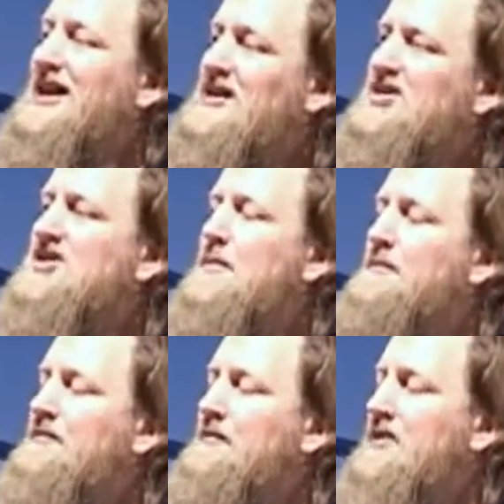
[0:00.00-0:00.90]
kills
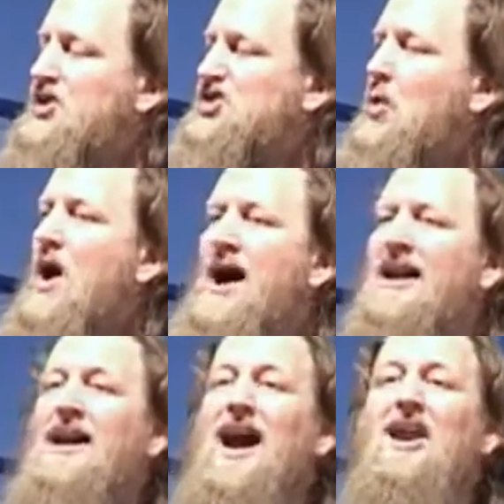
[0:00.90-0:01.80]
the
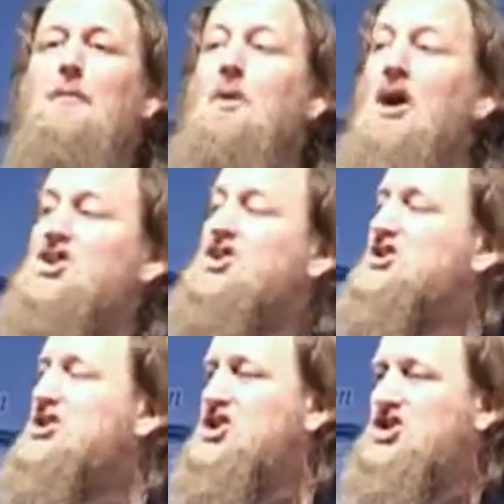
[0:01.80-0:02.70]
swine and
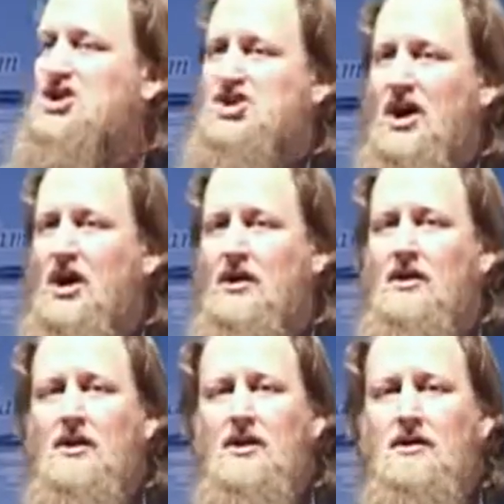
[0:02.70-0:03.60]
abolishes the jizya,